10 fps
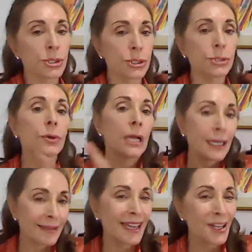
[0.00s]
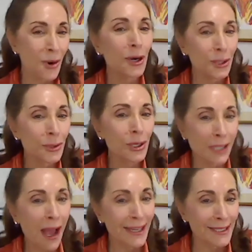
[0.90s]
to, they are your
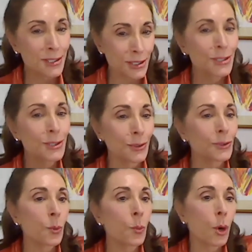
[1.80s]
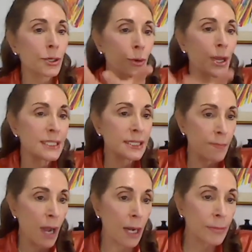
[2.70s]
clients too. You want to raise them
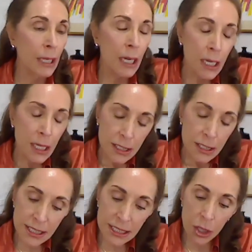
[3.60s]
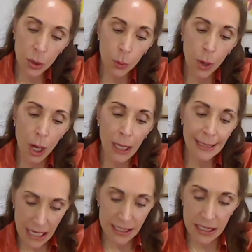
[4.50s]
up. So
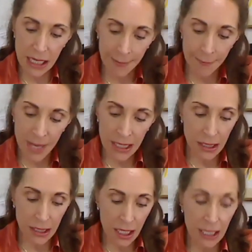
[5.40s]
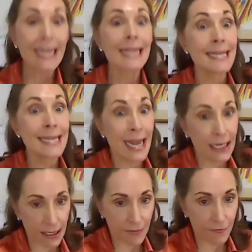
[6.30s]
yes, I meant
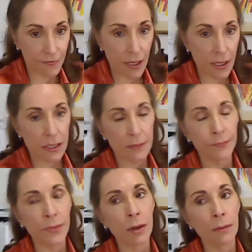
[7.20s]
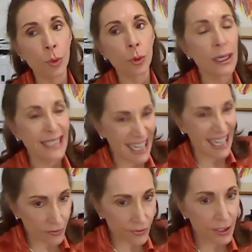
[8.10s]
negative, more
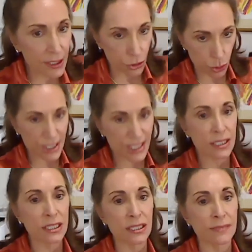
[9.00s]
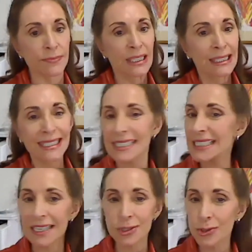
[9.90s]
unhealthy narcissism. That's
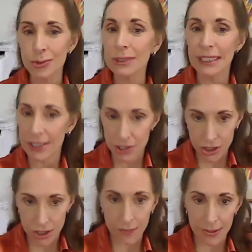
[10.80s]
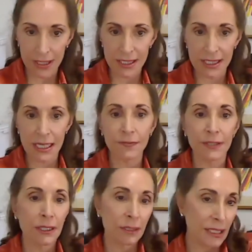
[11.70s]
not true leadership. It's
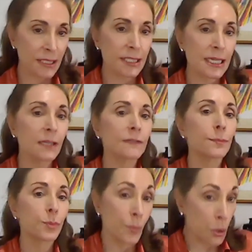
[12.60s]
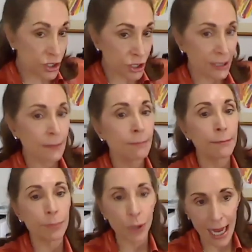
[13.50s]
self-promotion,
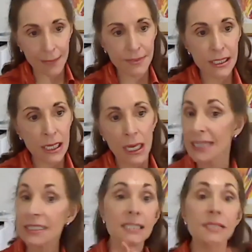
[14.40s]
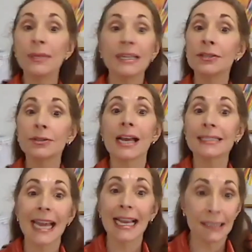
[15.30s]
perhaps. It doesn't mean they're not
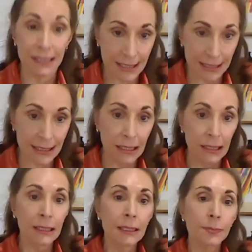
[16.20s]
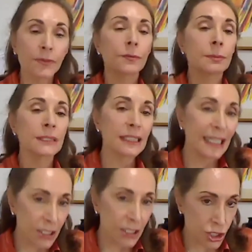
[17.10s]
talented, but from a
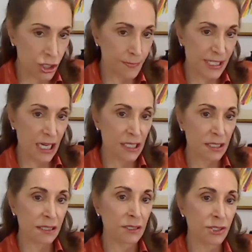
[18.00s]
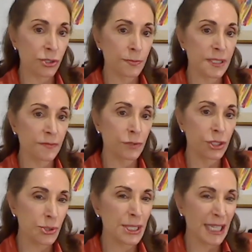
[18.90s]
leadership sense, in terms of
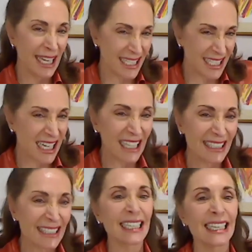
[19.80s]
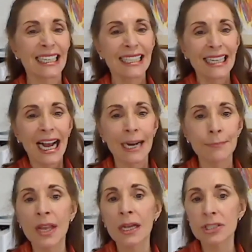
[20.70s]
reducing anxiety, I'm
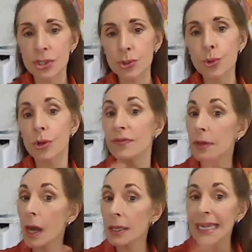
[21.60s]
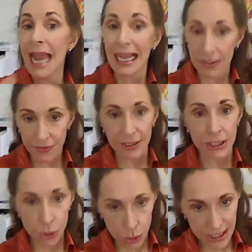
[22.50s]
not sure the unhealthy
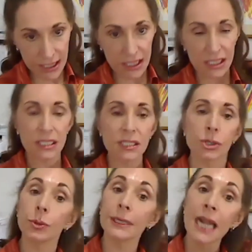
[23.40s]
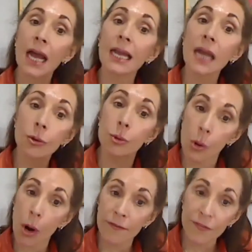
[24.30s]
narcissists who
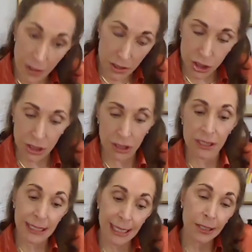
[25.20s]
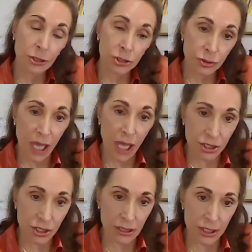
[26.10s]
are functional, it's a
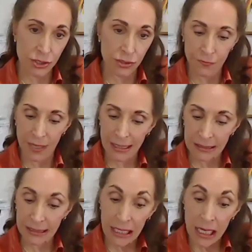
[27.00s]
characterological issue, frankly,